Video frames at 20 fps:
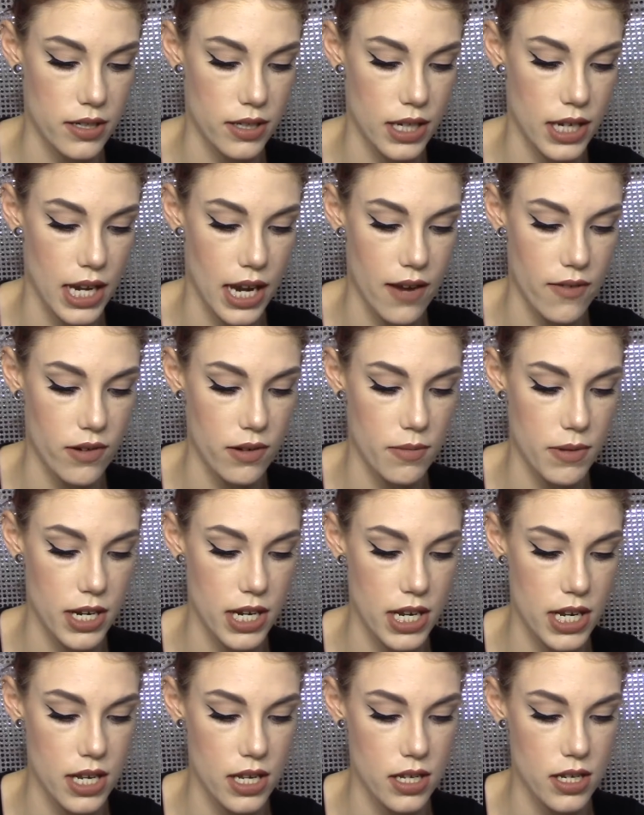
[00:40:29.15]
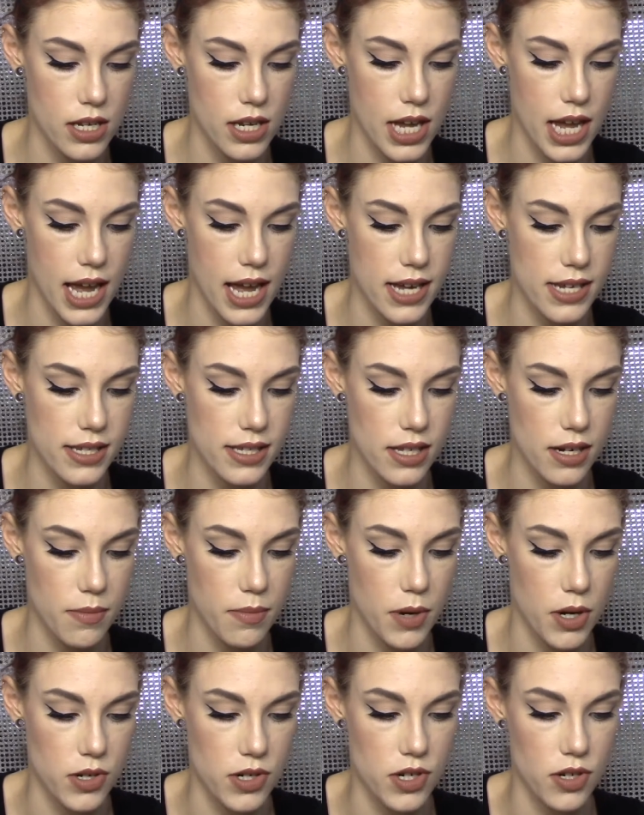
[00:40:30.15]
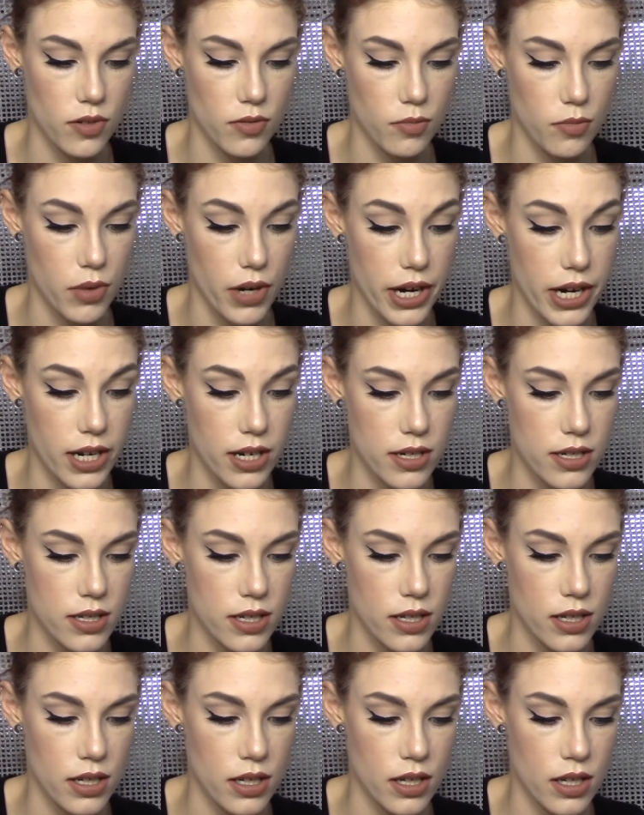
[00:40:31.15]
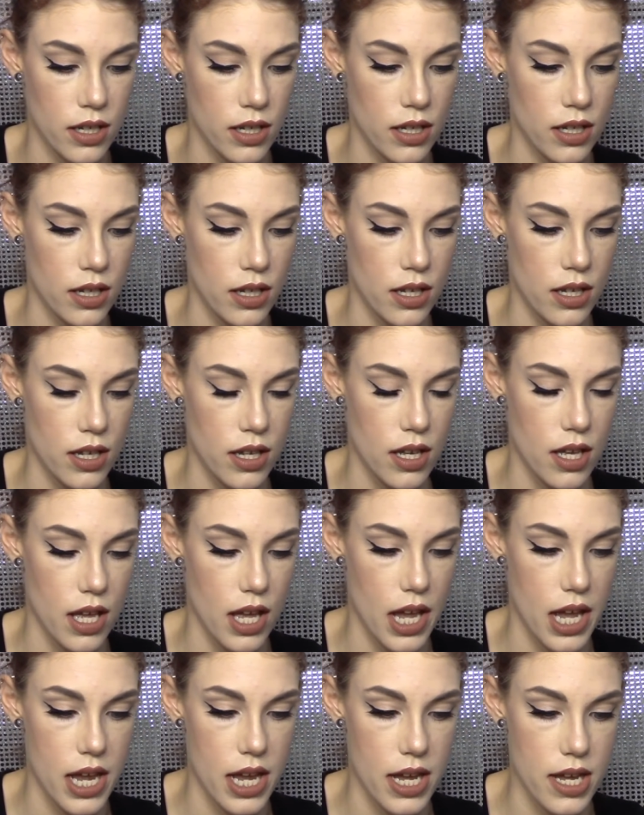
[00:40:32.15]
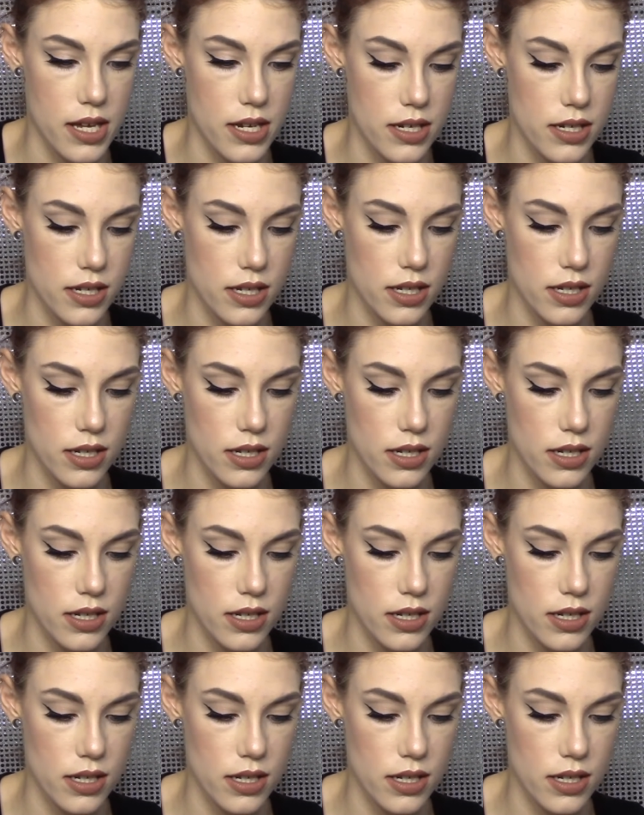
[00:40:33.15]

Like, everybody has their personal brand. And,